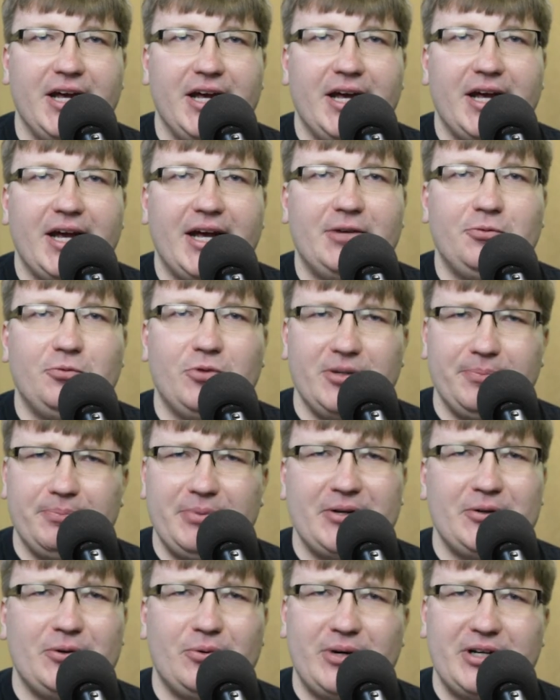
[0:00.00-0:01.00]
And what
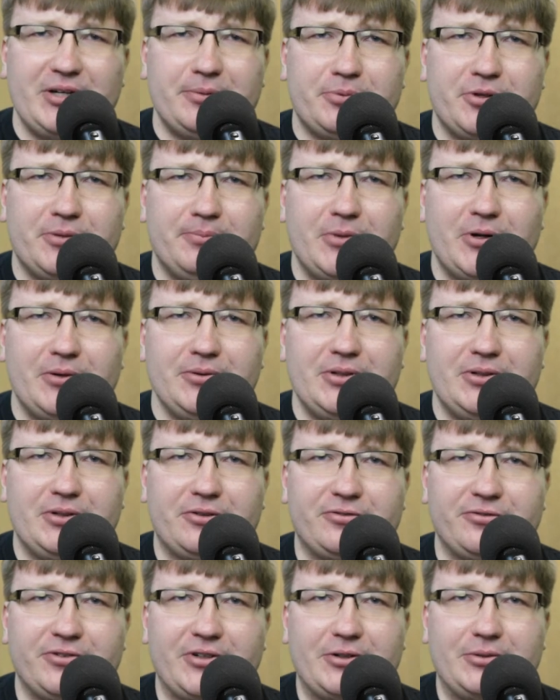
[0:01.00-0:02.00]
better way to promote your
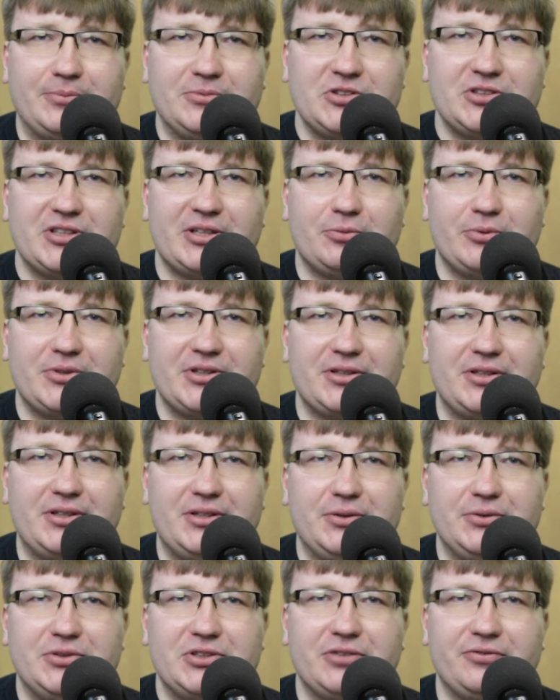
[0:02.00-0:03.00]
films than with the
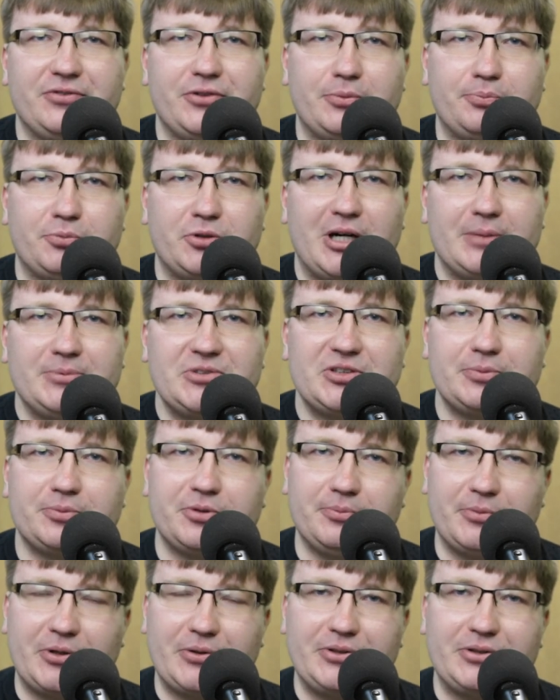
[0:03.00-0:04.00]
use of your props to
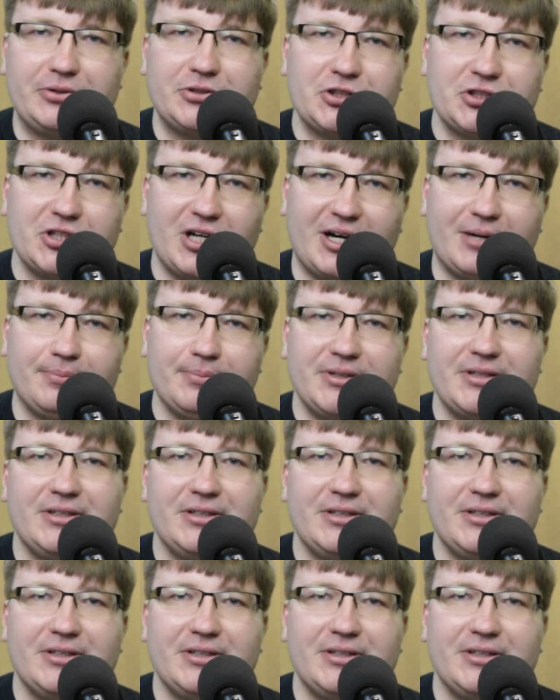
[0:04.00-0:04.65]
promote your shop?